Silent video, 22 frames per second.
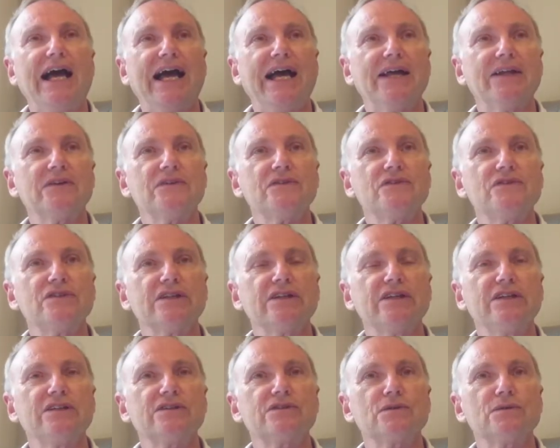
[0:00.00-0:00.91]
And
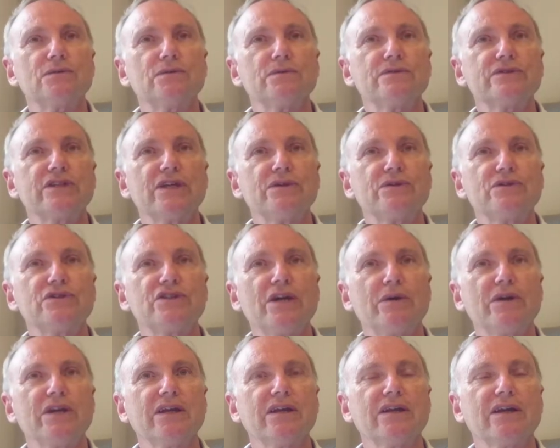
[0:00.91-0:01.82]
it's also
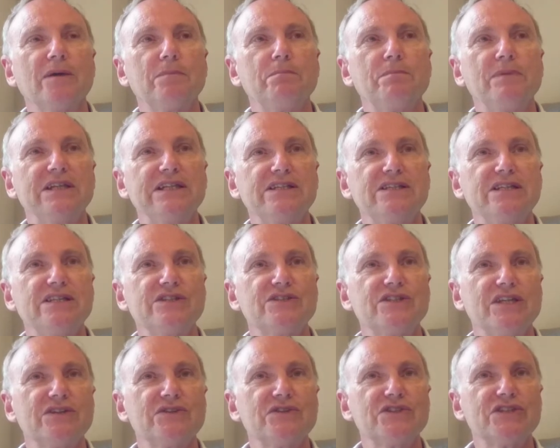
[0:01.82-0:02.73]
showing
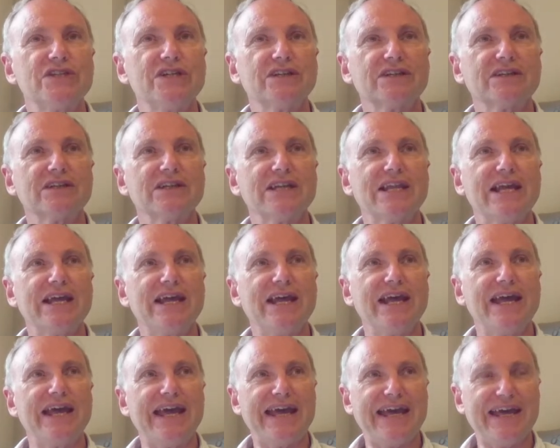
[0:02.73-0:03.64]
abilities in certain
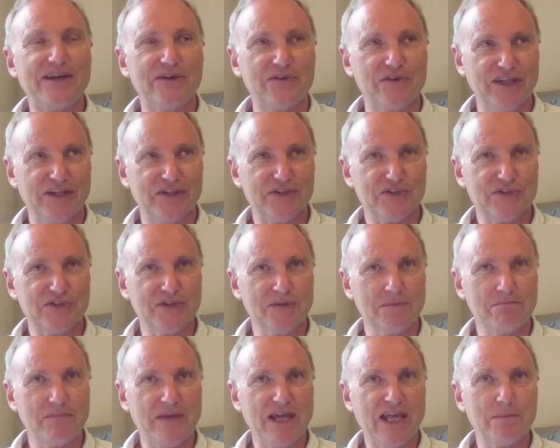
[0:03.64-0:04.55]
areas
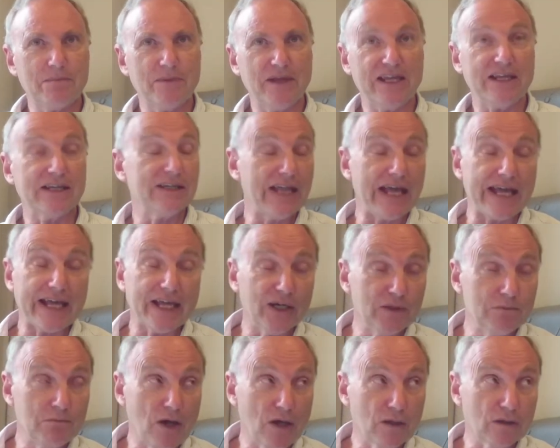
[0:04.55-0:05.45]
that may be
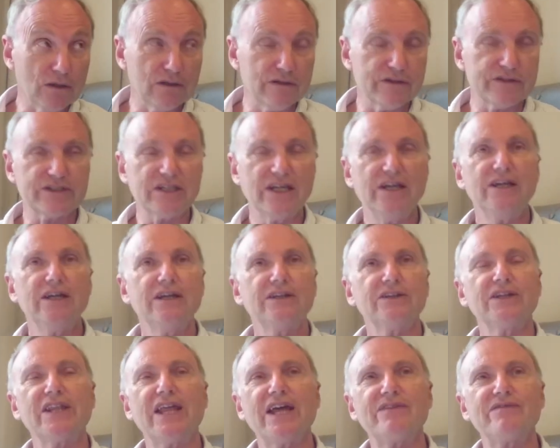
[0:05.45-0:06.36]
Lego models
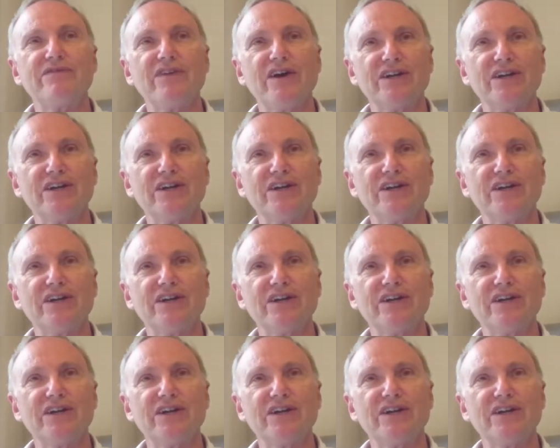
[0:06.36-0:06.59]
that they're